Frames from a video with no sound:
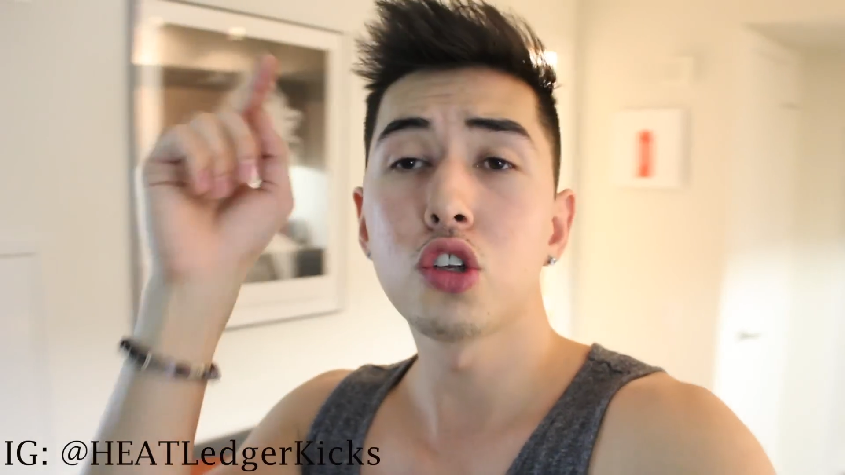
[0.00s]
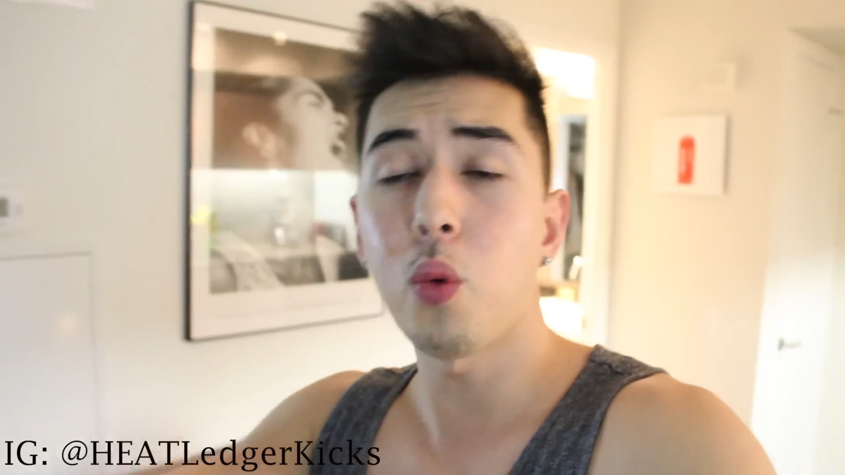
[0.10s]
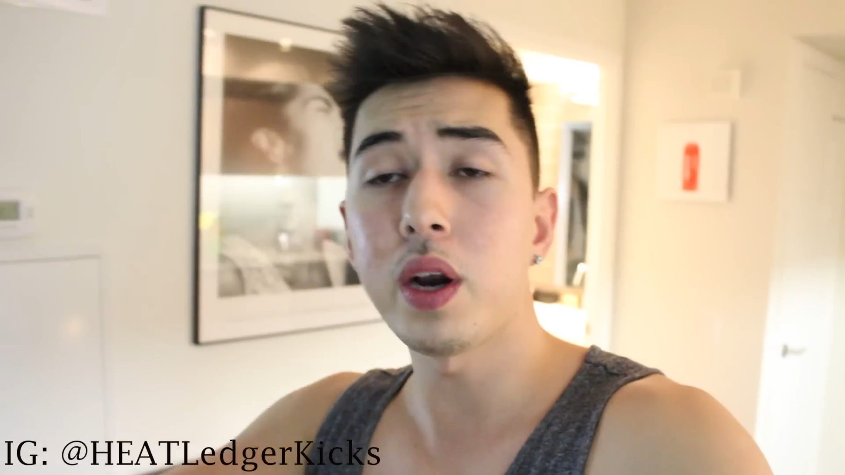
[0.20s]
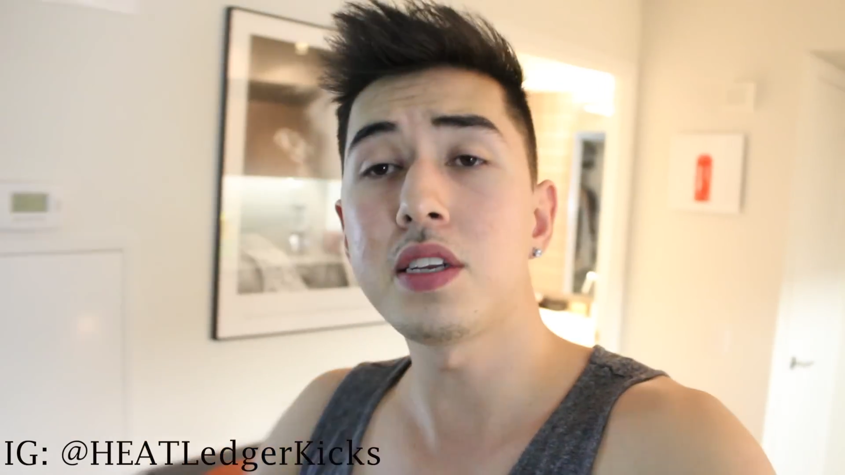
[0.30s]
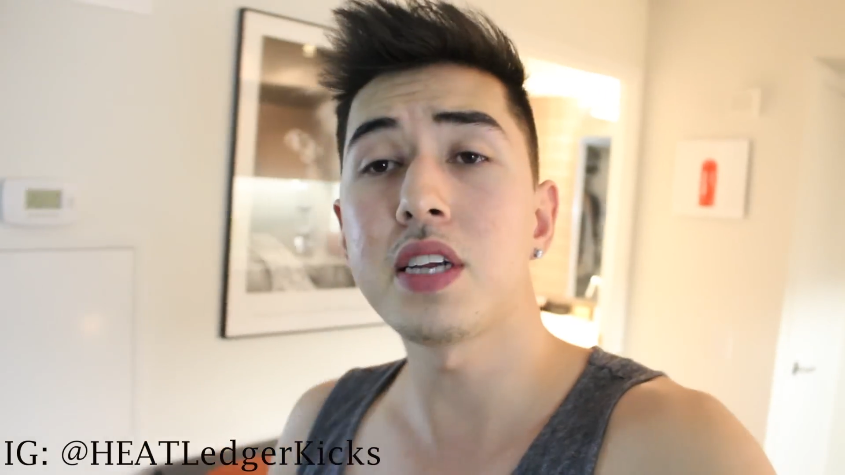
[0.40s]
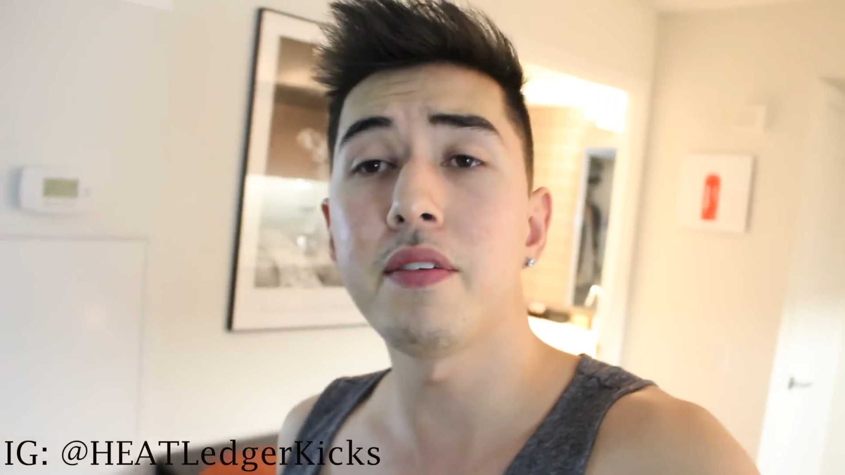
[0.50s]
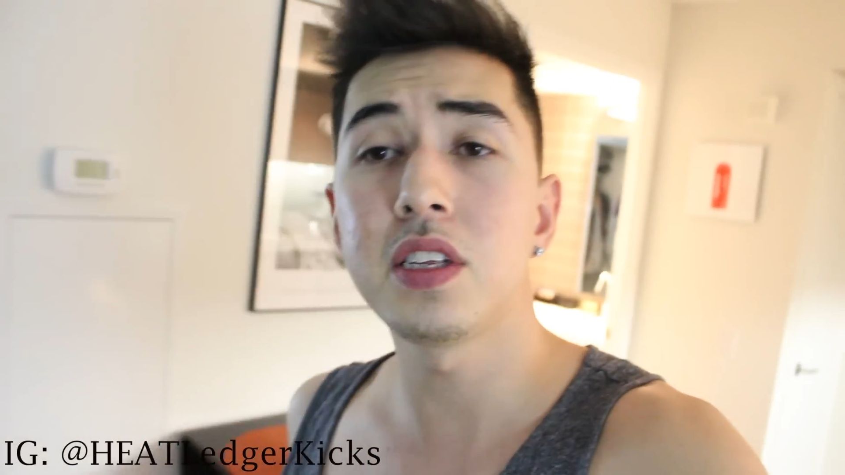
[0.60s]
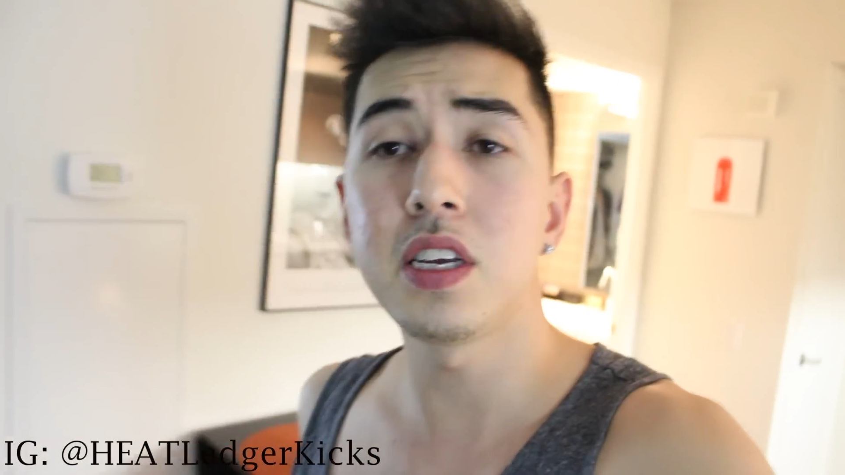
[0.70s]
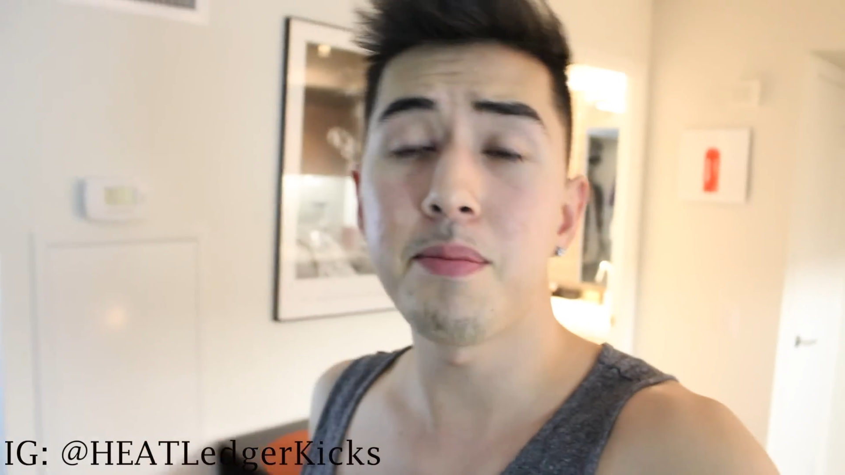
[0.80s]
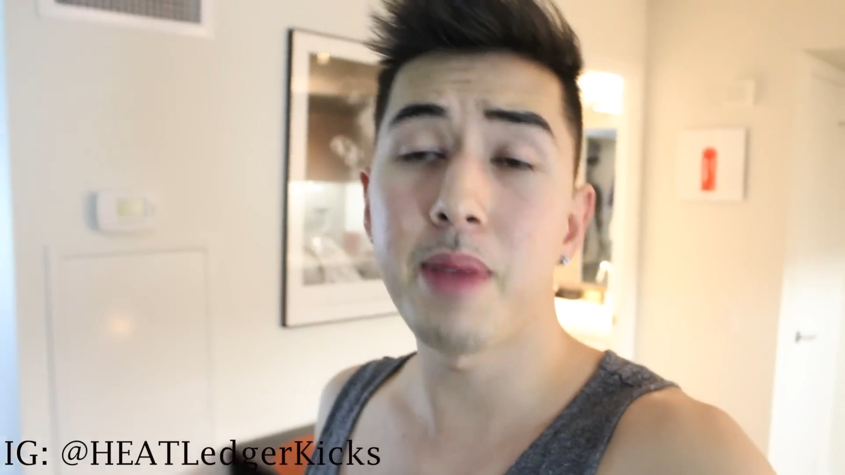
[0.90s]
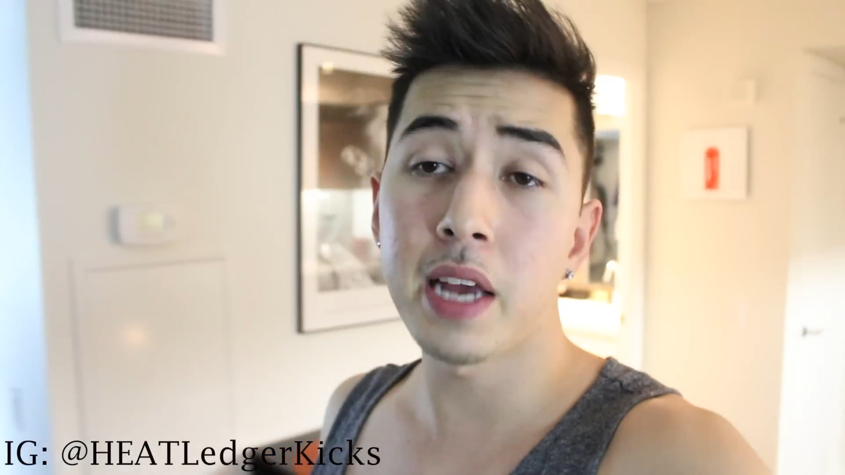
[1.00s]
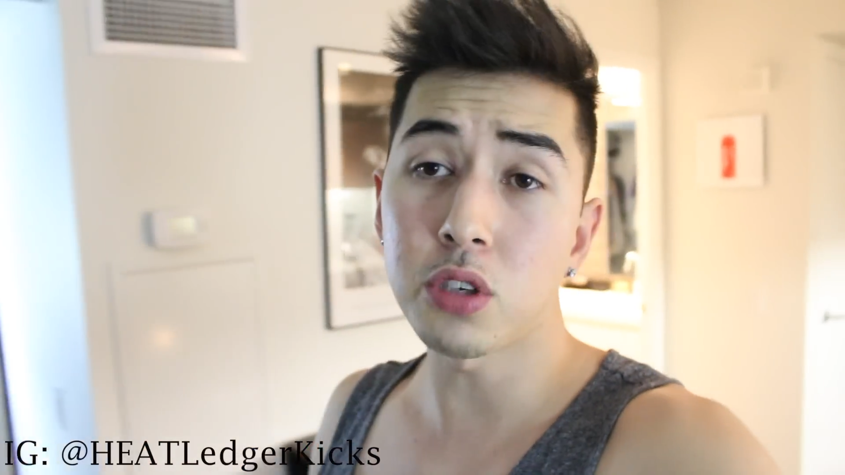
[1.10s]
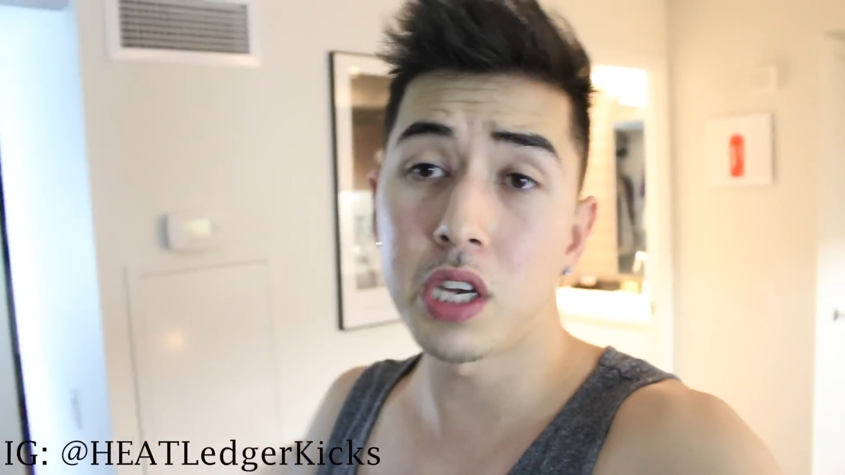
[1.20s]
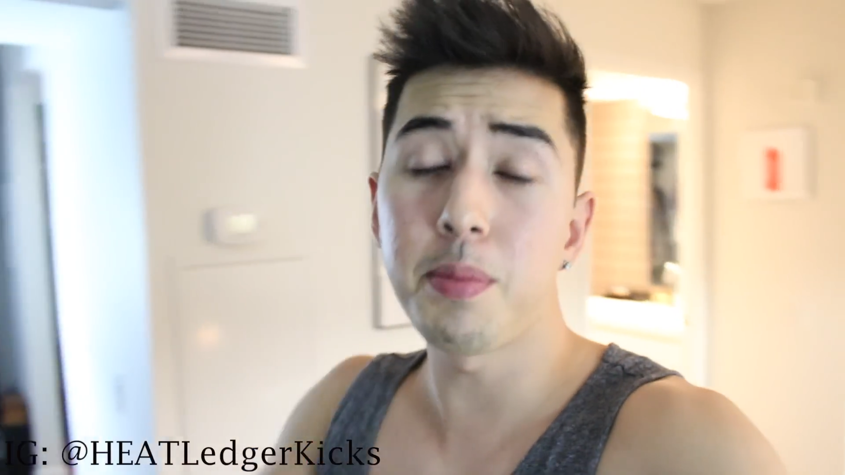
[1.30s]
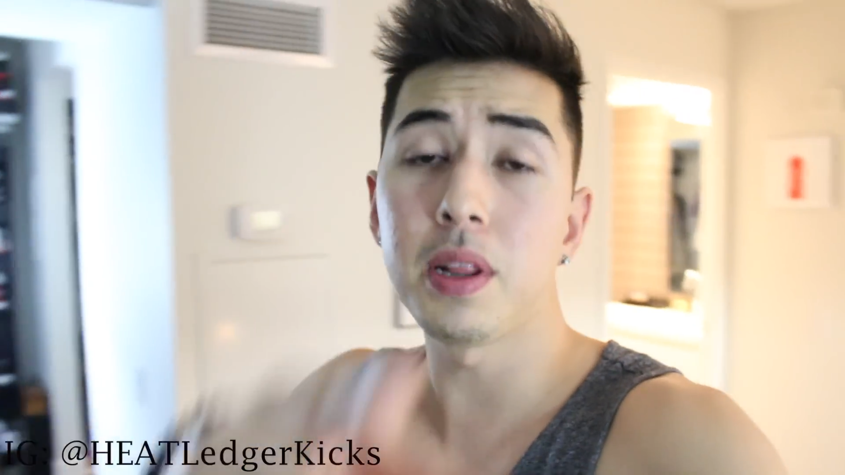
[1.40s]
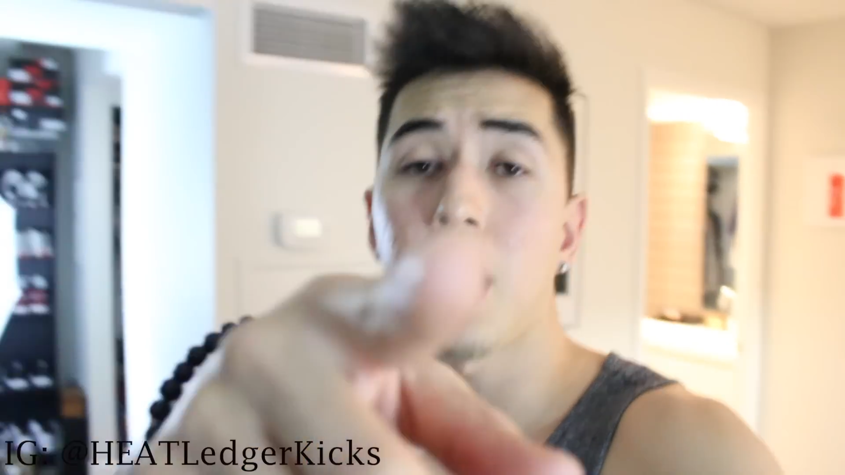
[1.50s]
twenty seventeen, man. So keep it